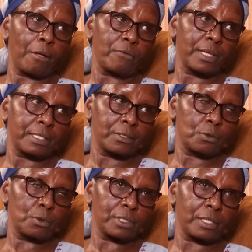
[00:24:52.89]
of that
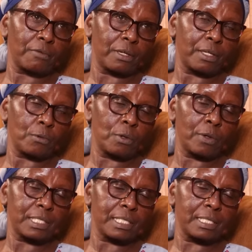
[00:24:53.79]
2007, we
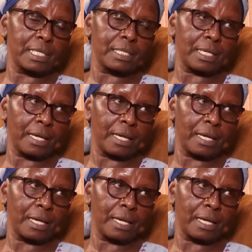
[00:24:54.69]
were seated